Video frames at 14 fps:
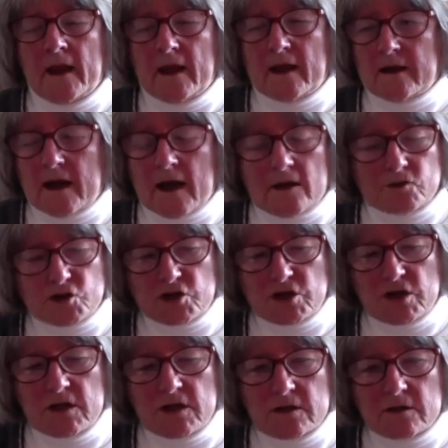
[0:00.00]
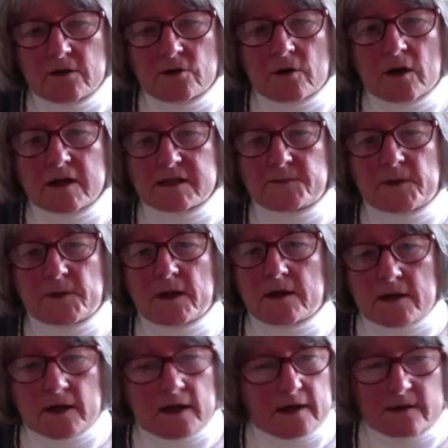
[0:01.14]
and how she and her husband
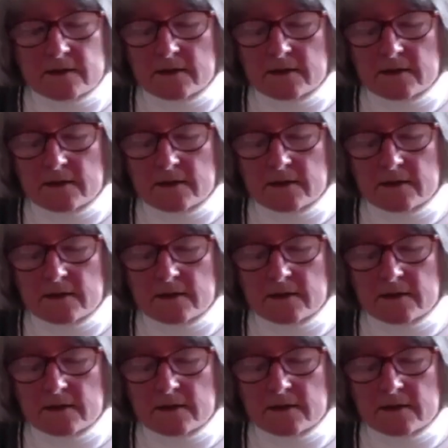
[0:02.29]
had,